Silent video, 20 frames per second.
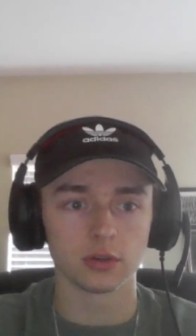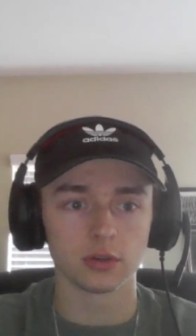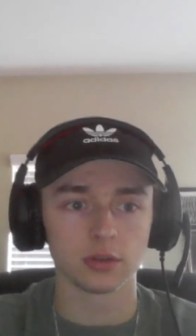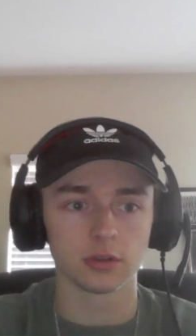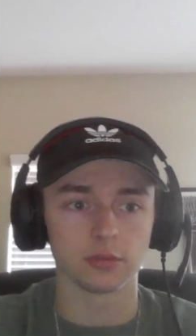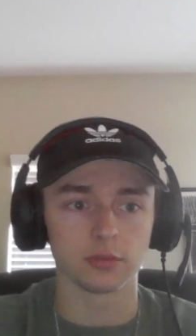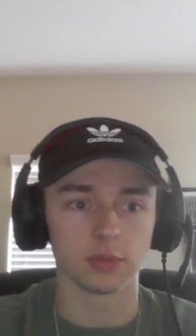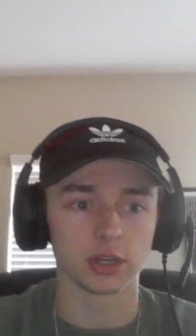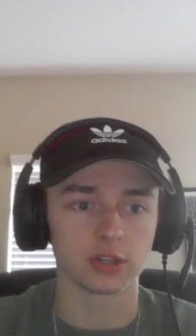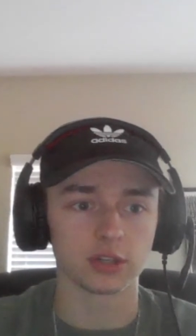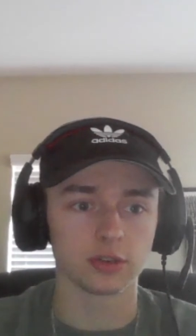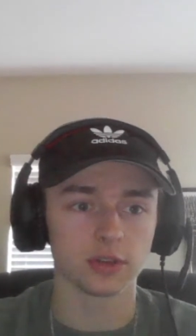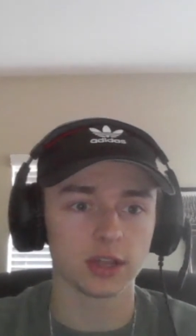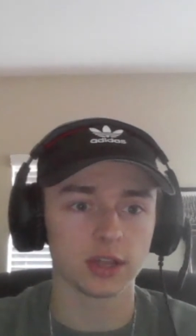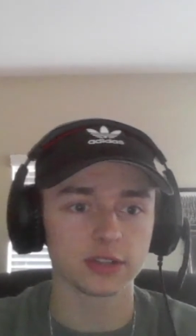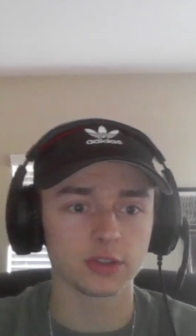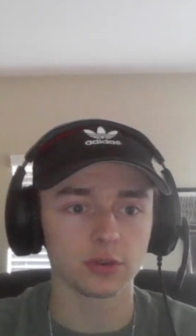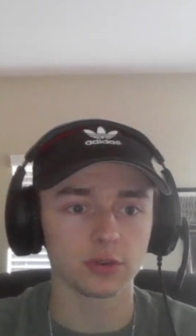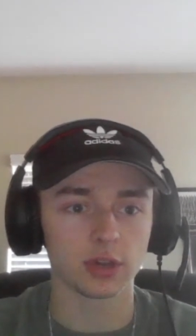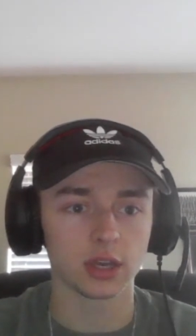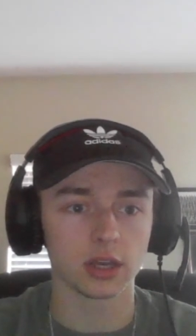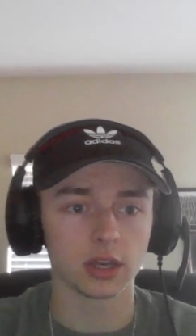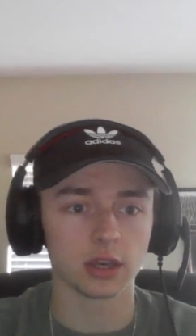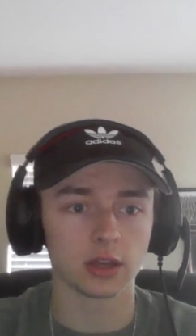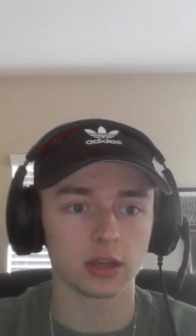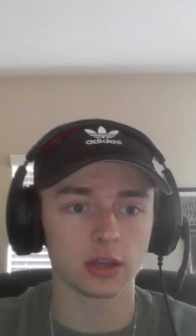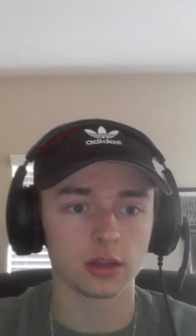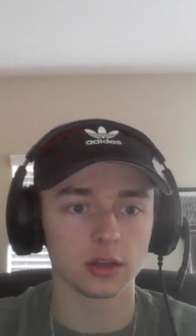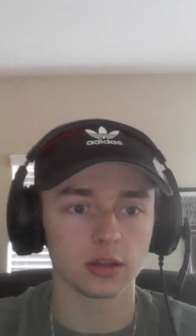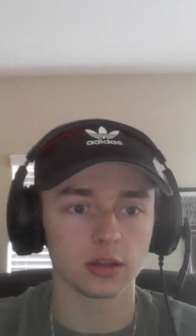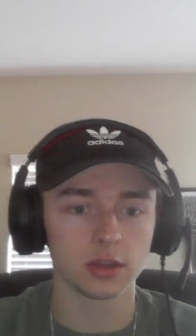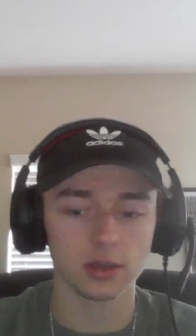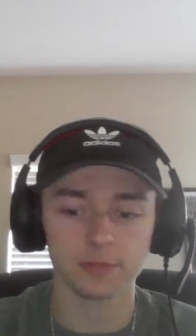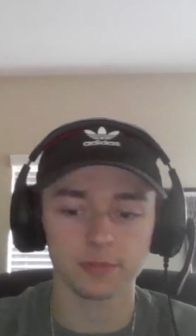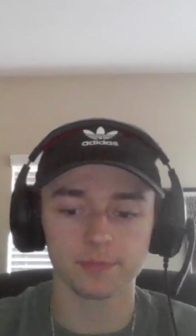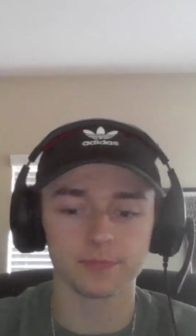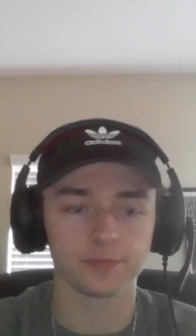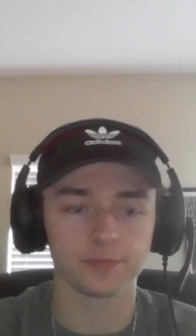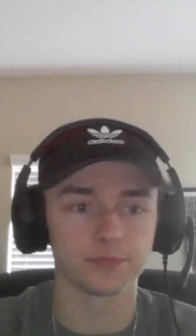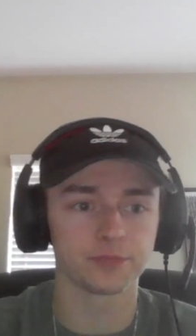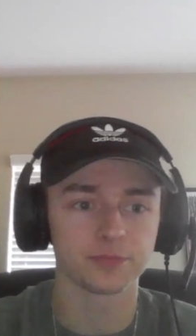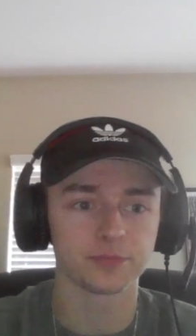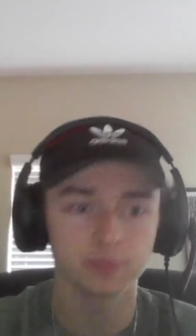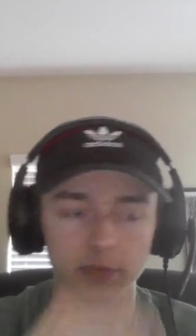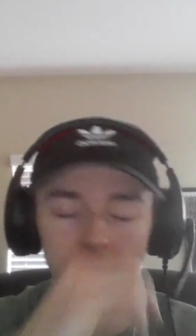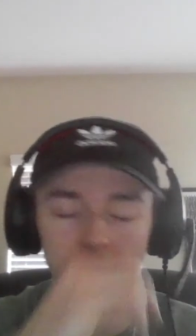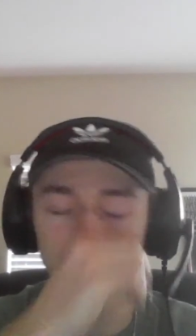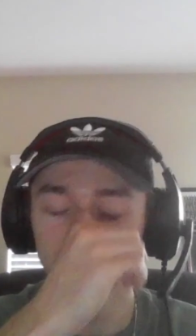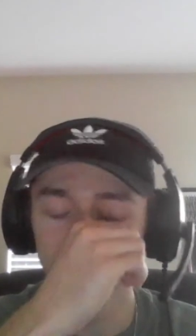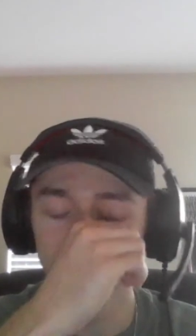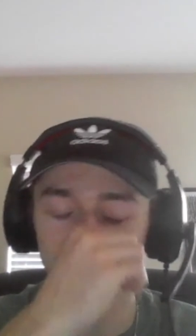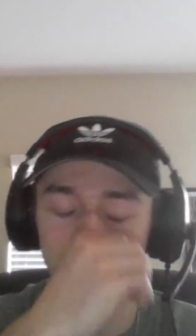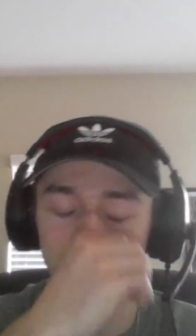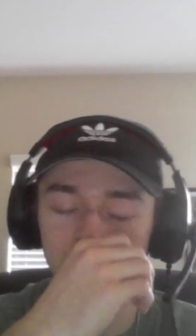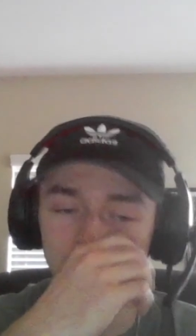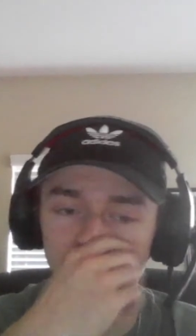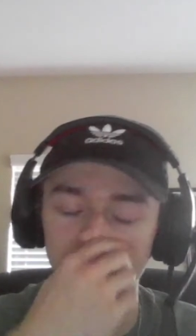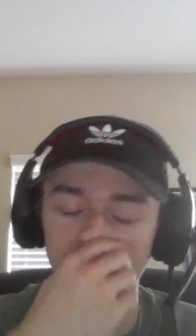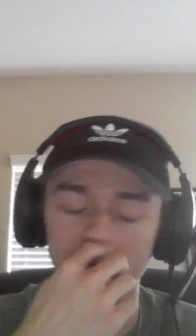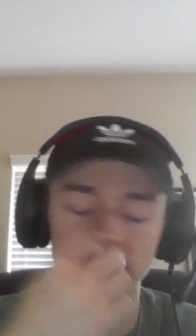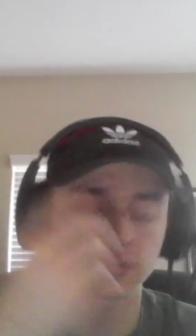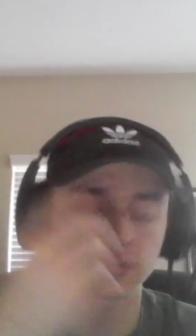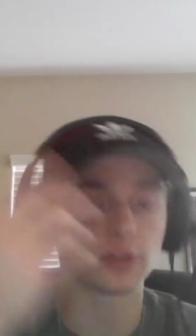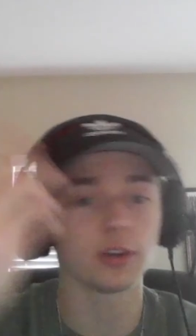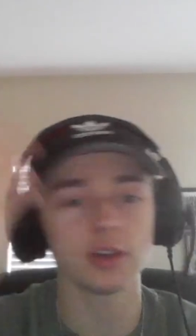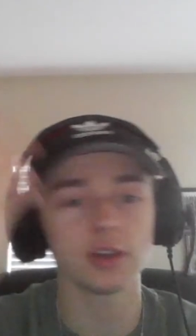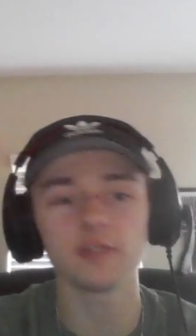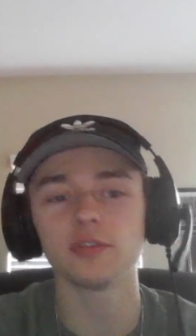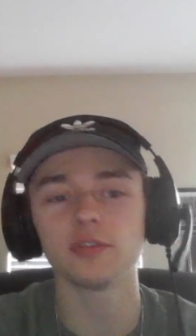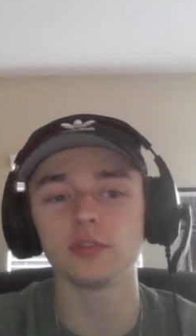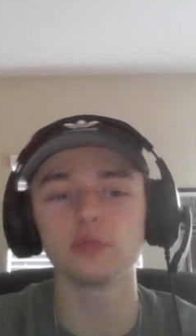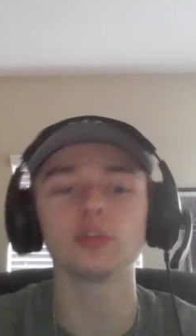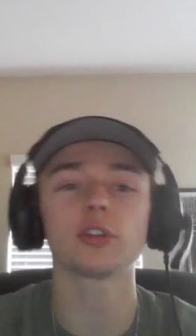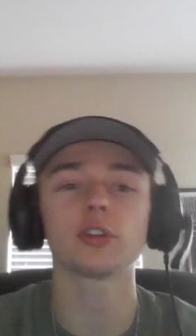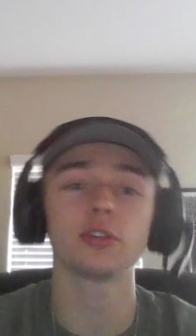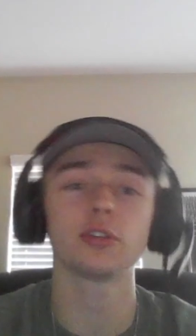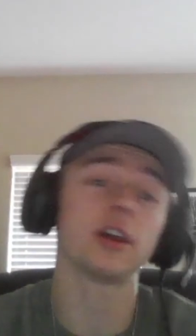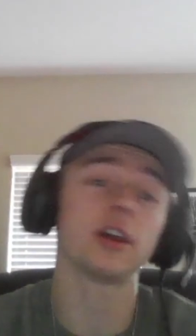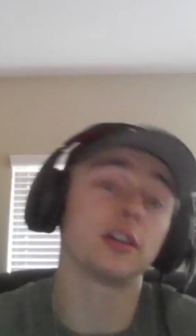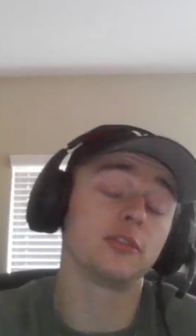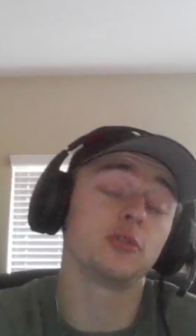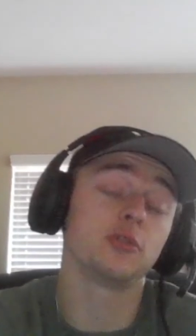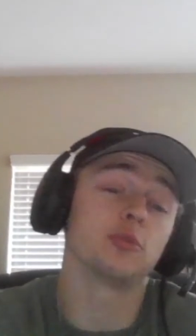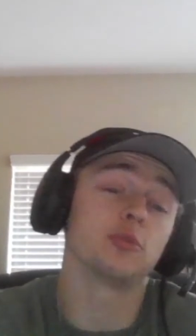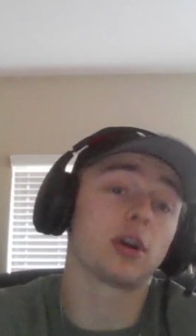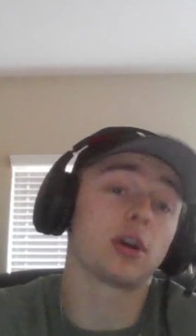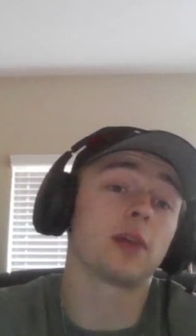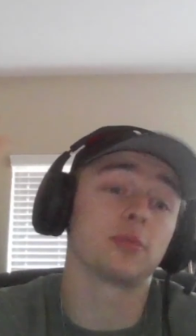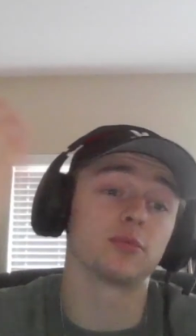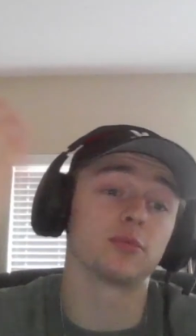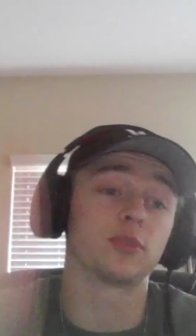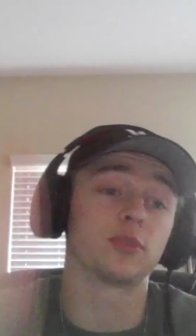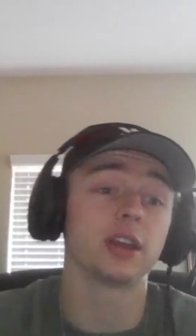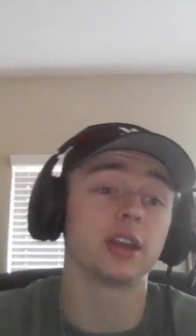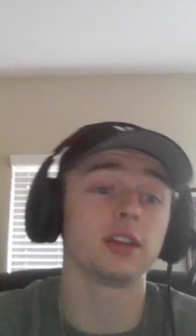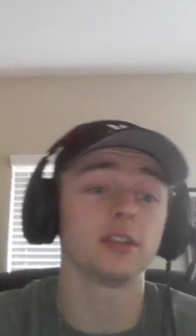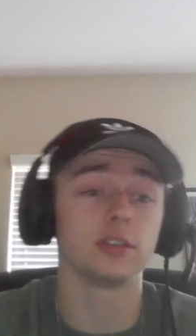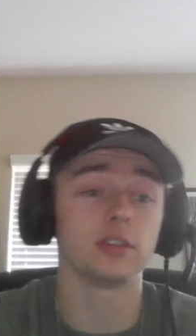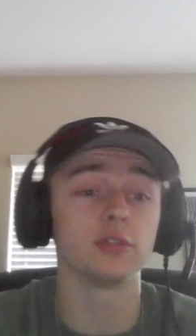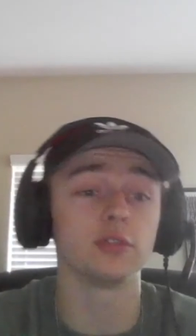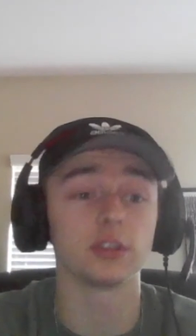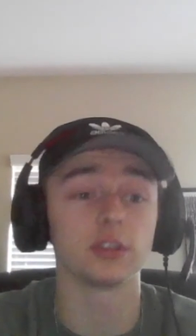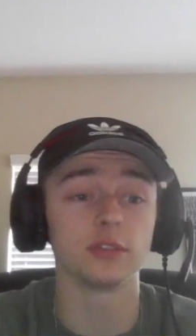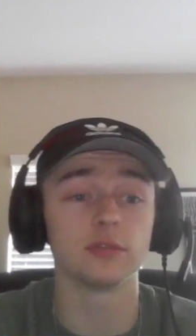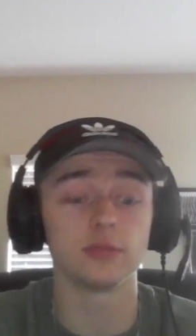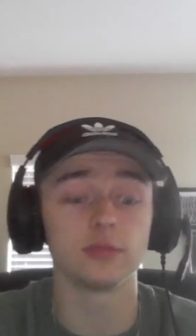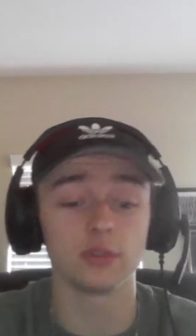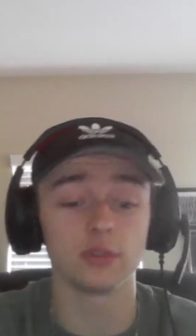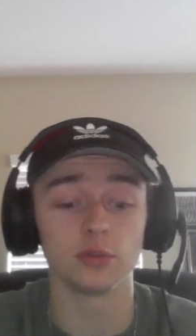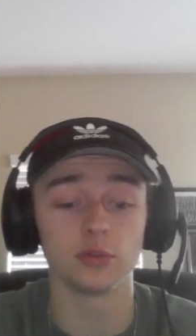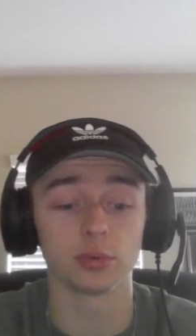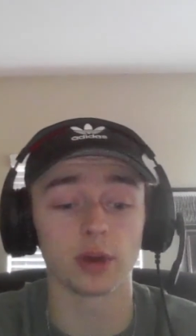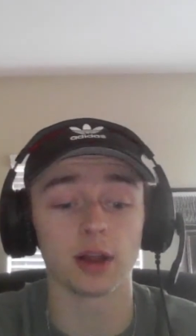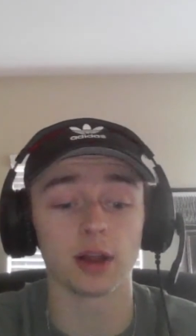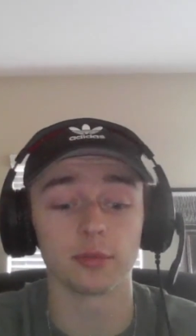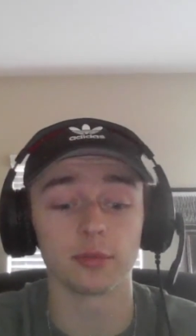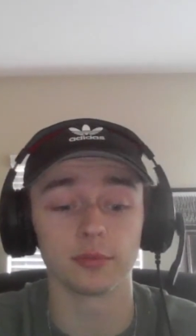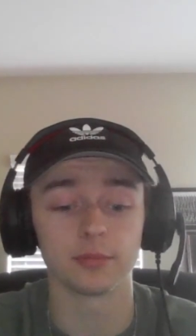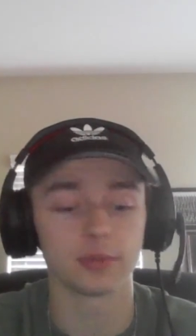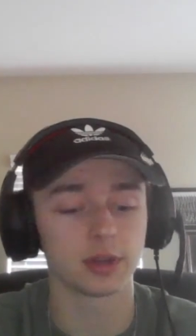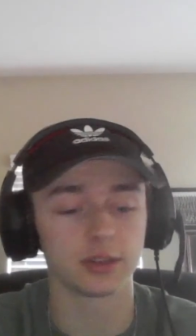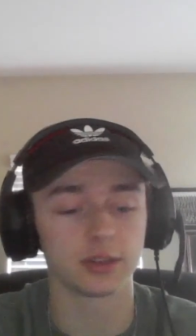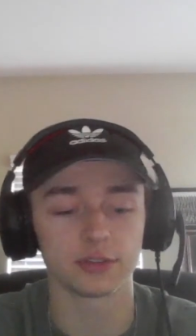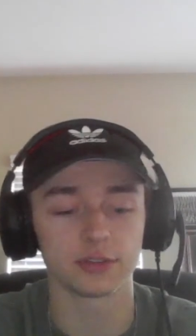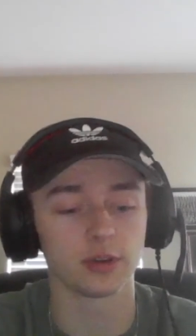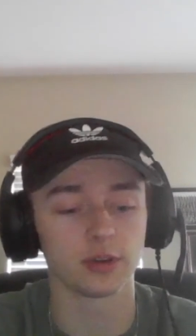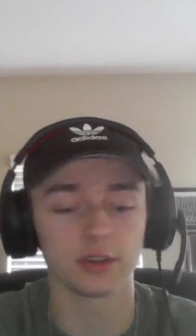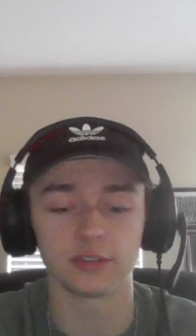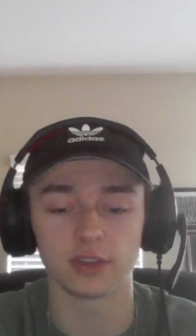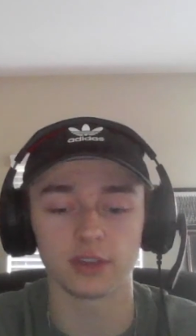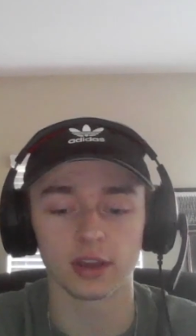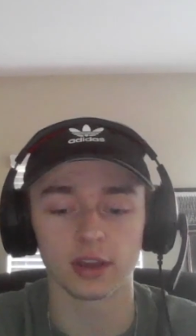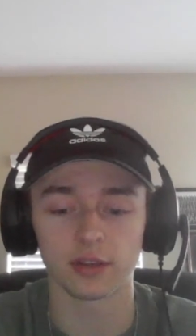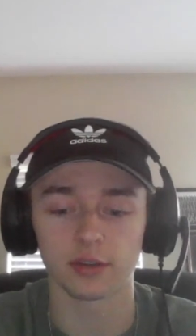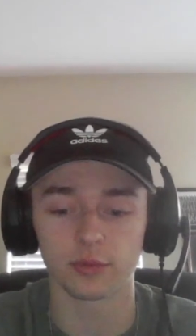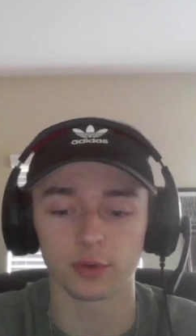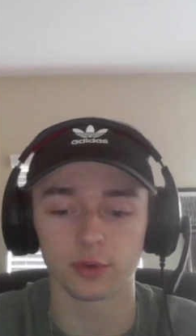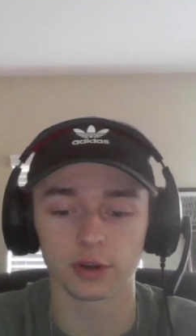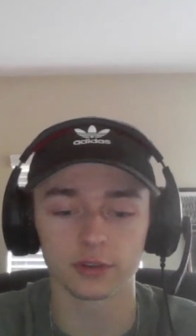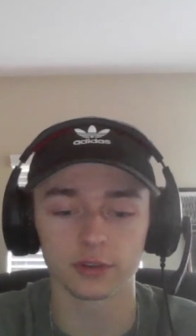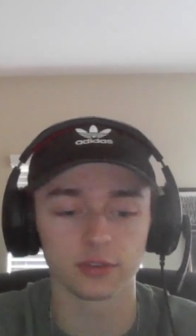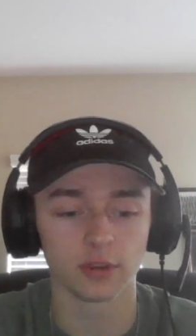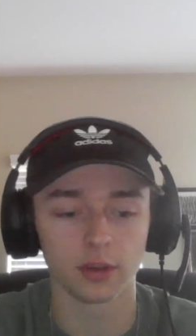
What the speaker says: Make sure that's okay. Yep. Yeah, okay. So if you learned how to do the problem right, you can do the problem. That's crazy how that works.